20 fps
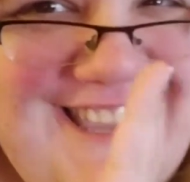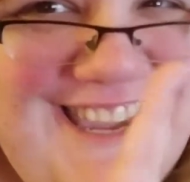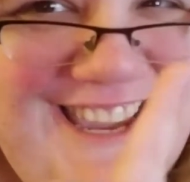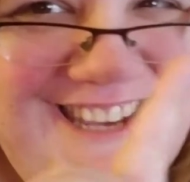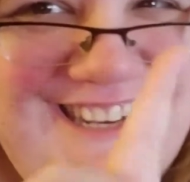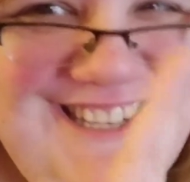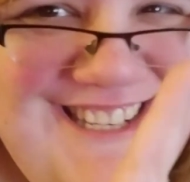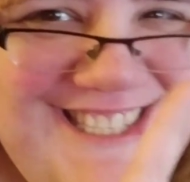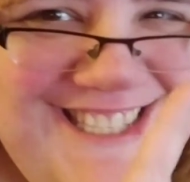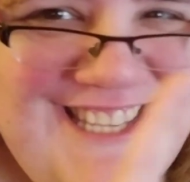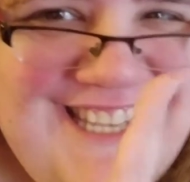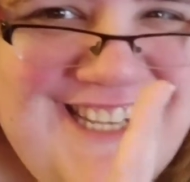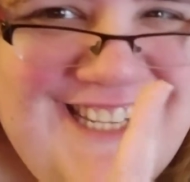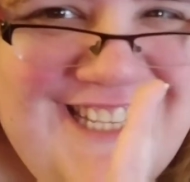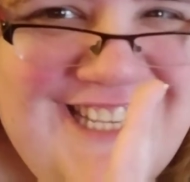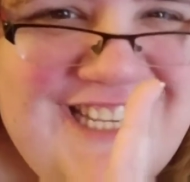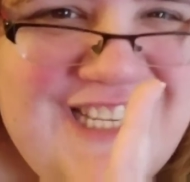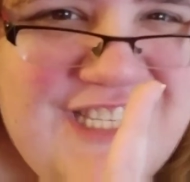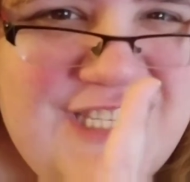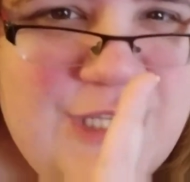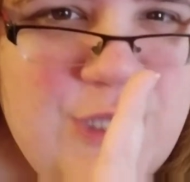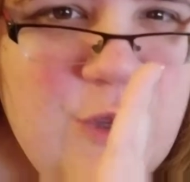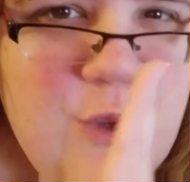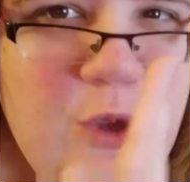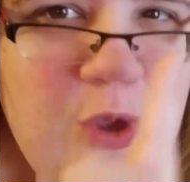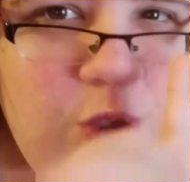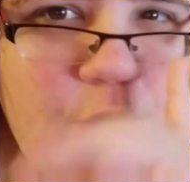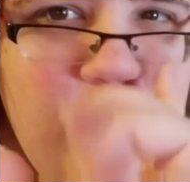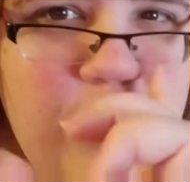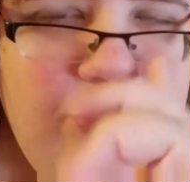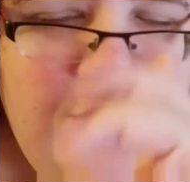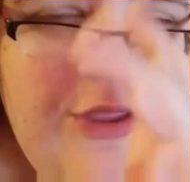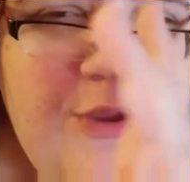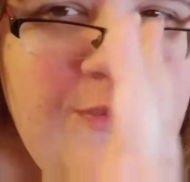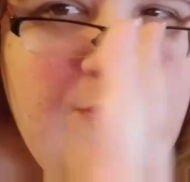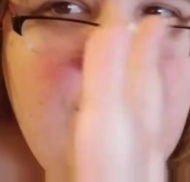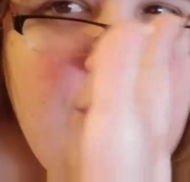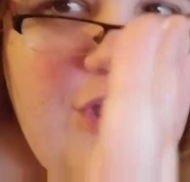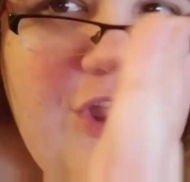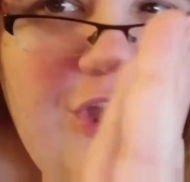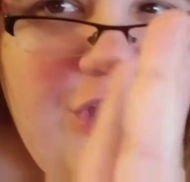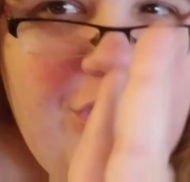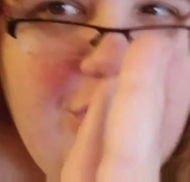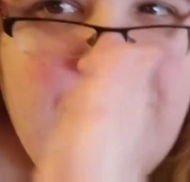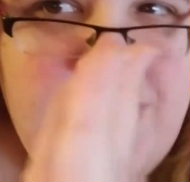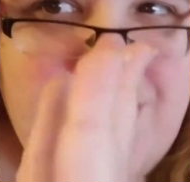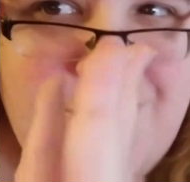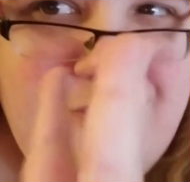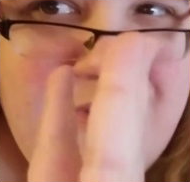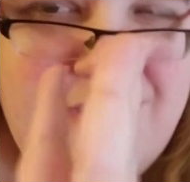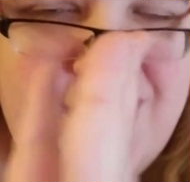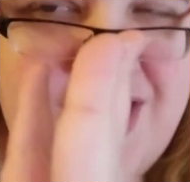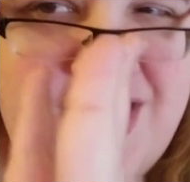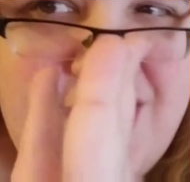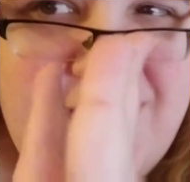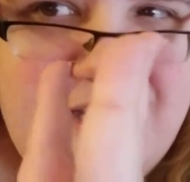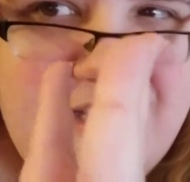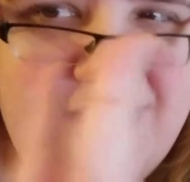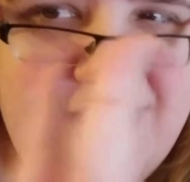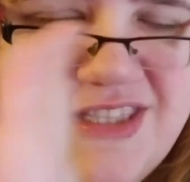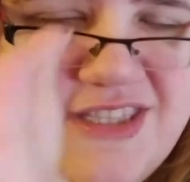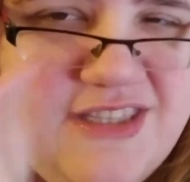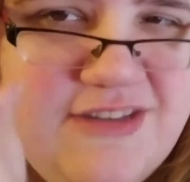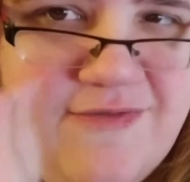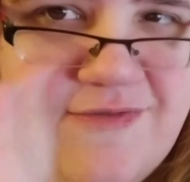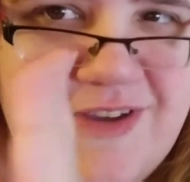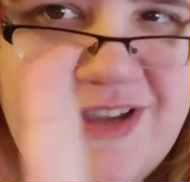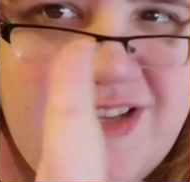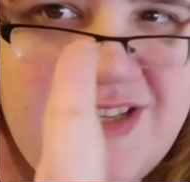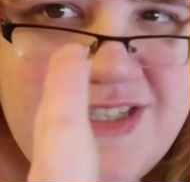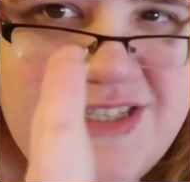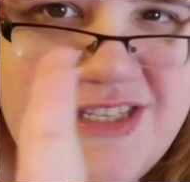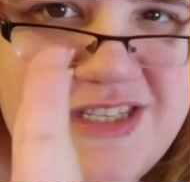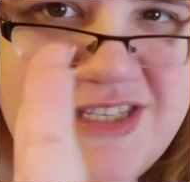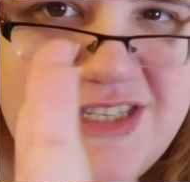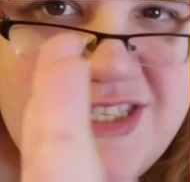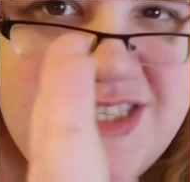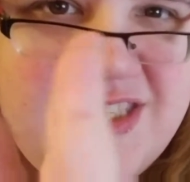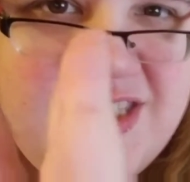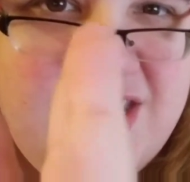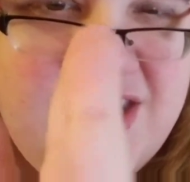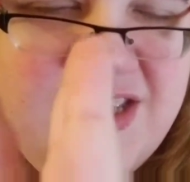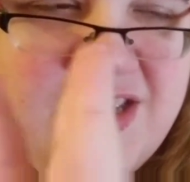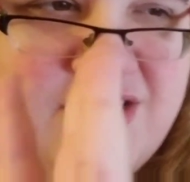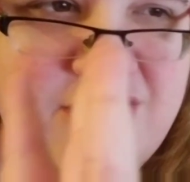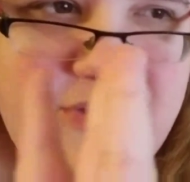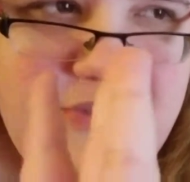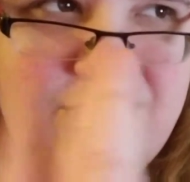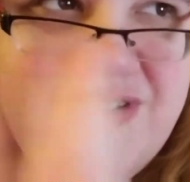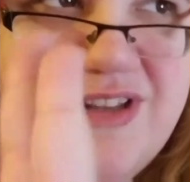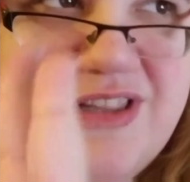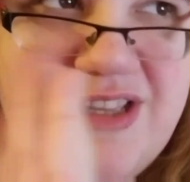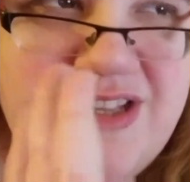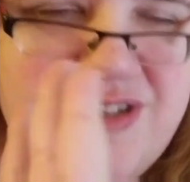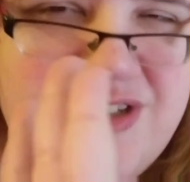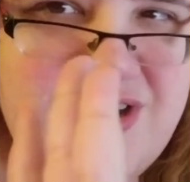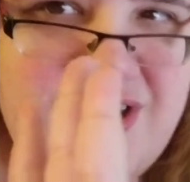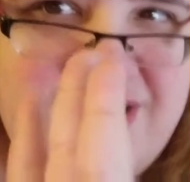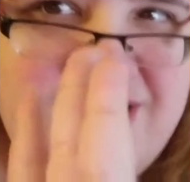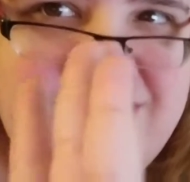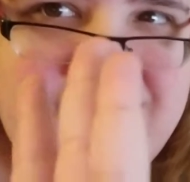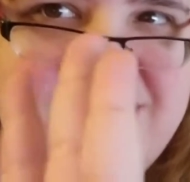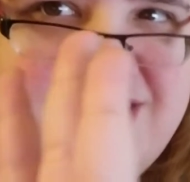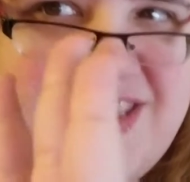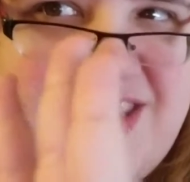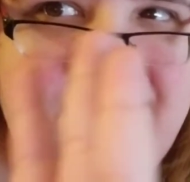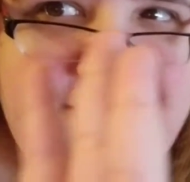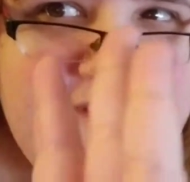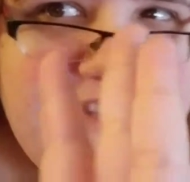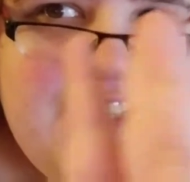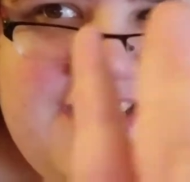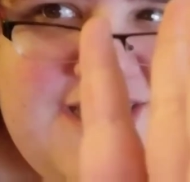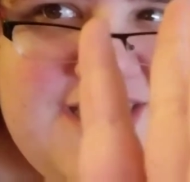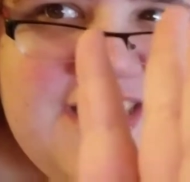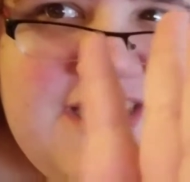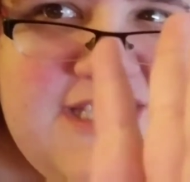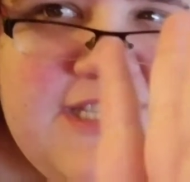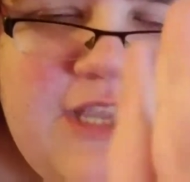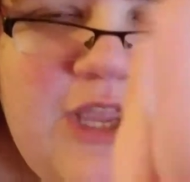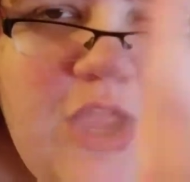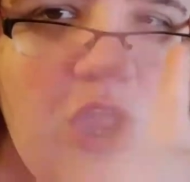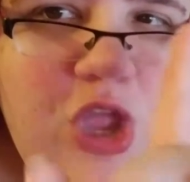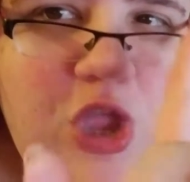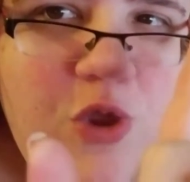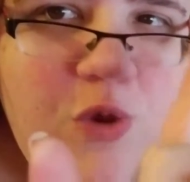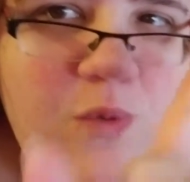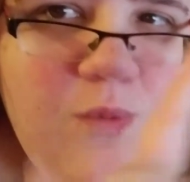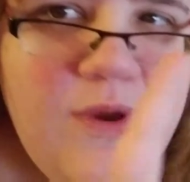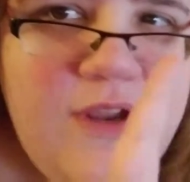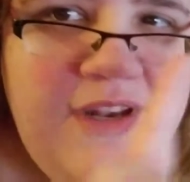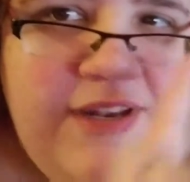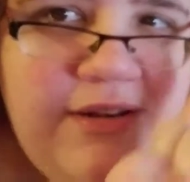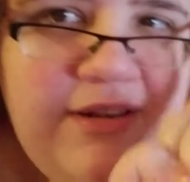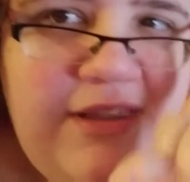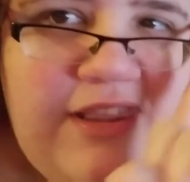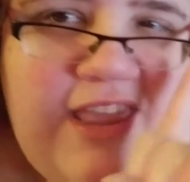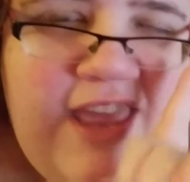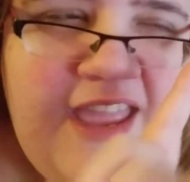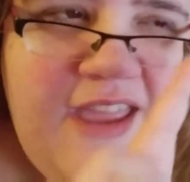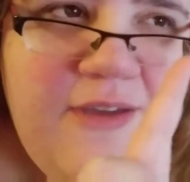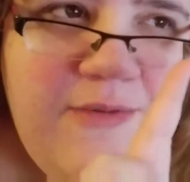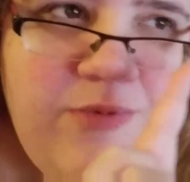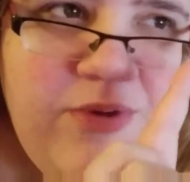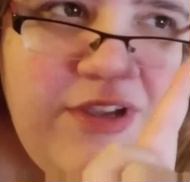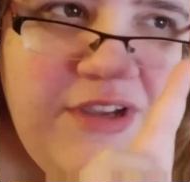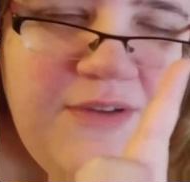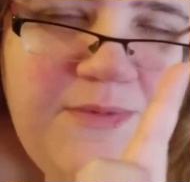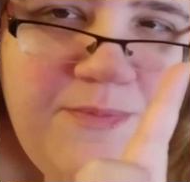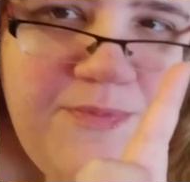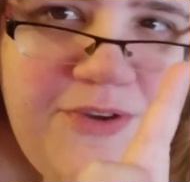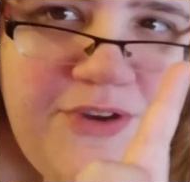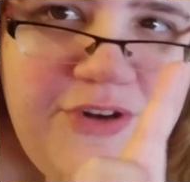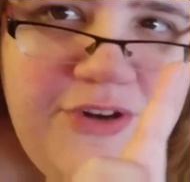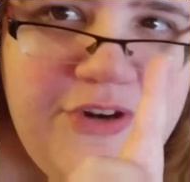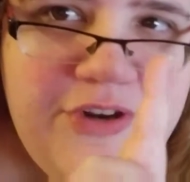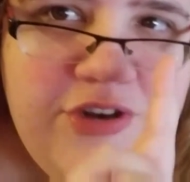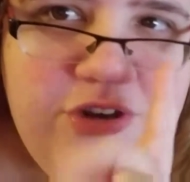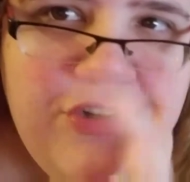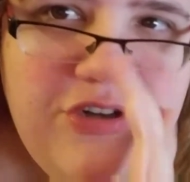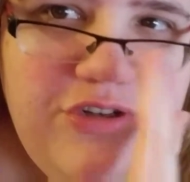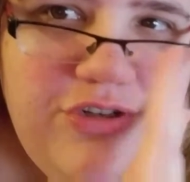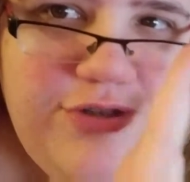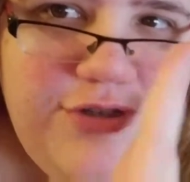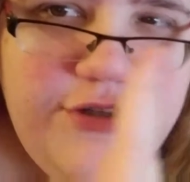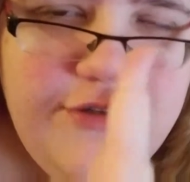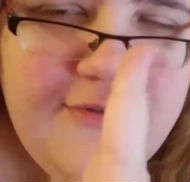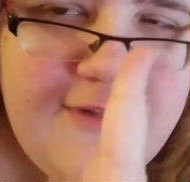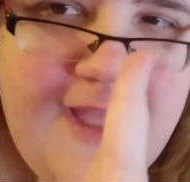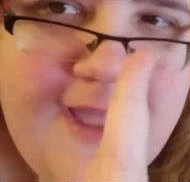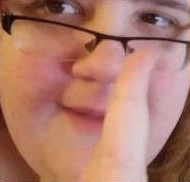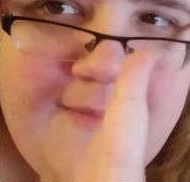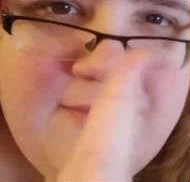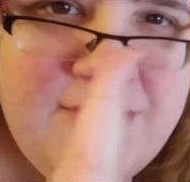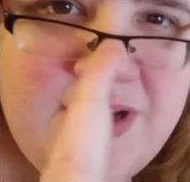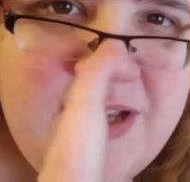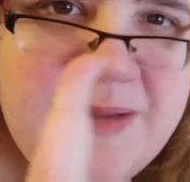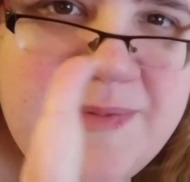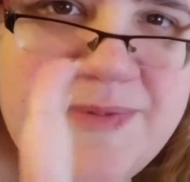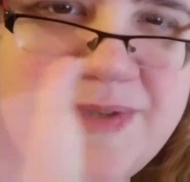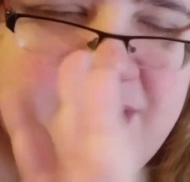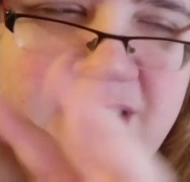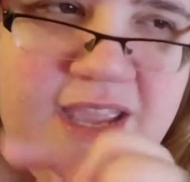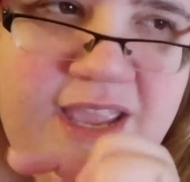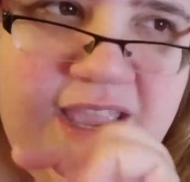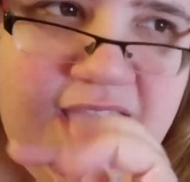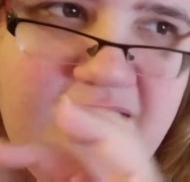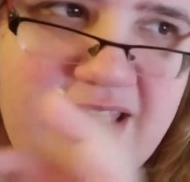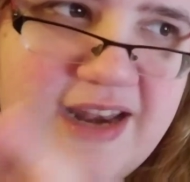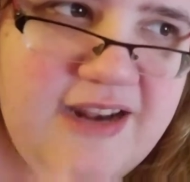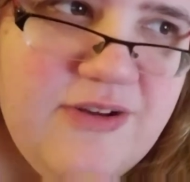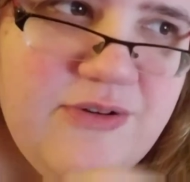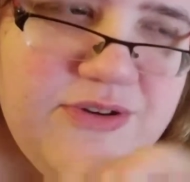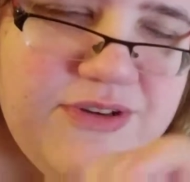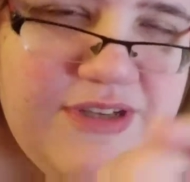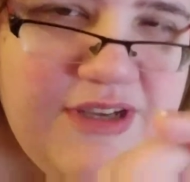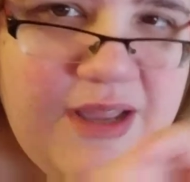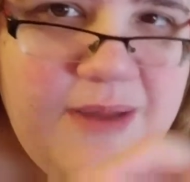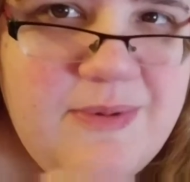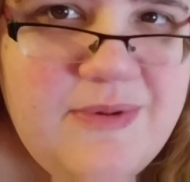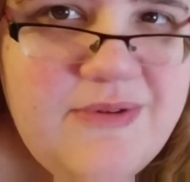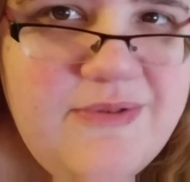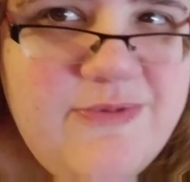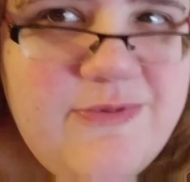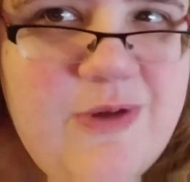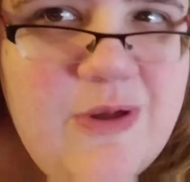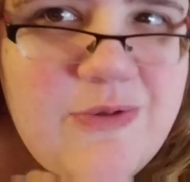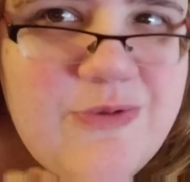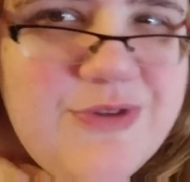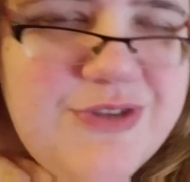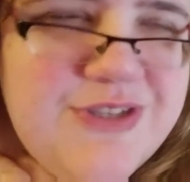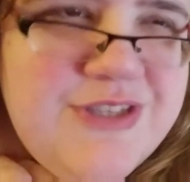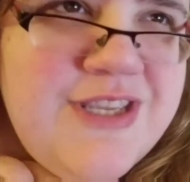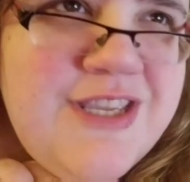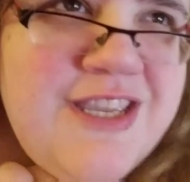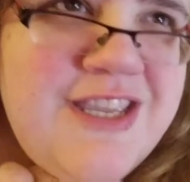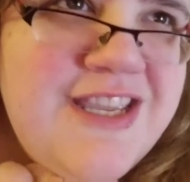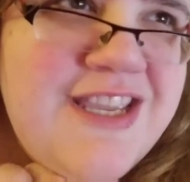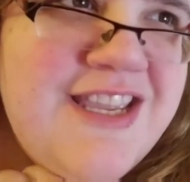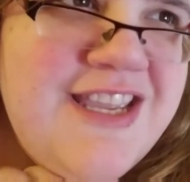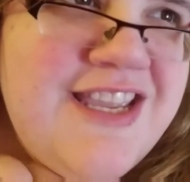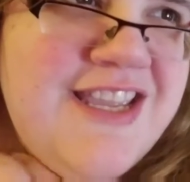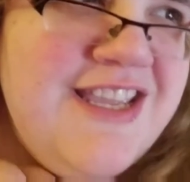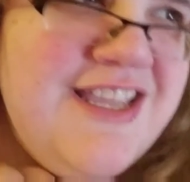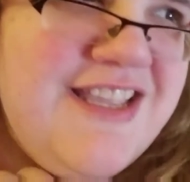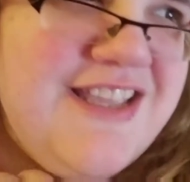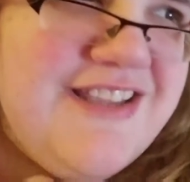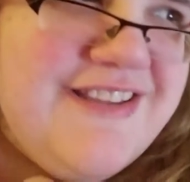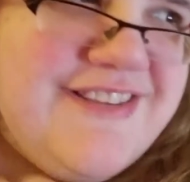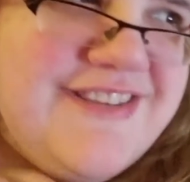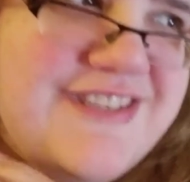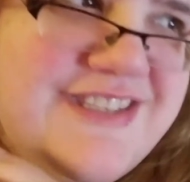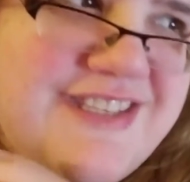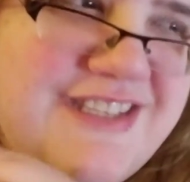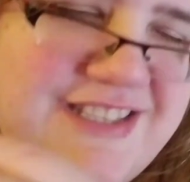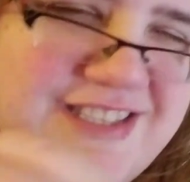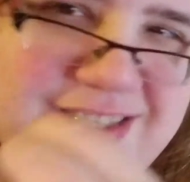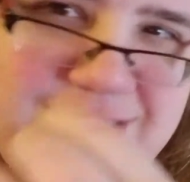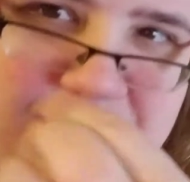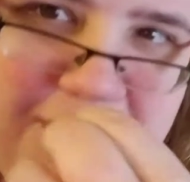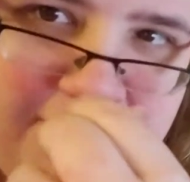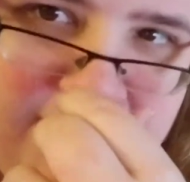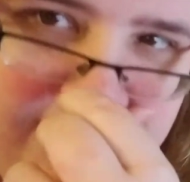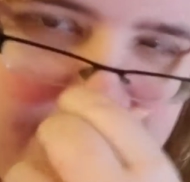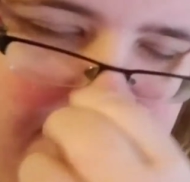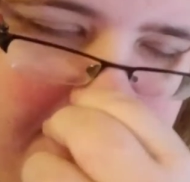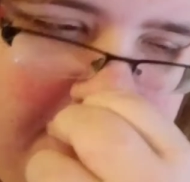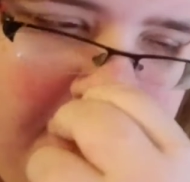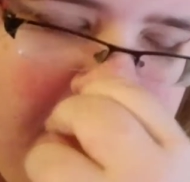understand this: there were three electronics devices, one computer, 2 laptops, and of course a couple of phones and stuff.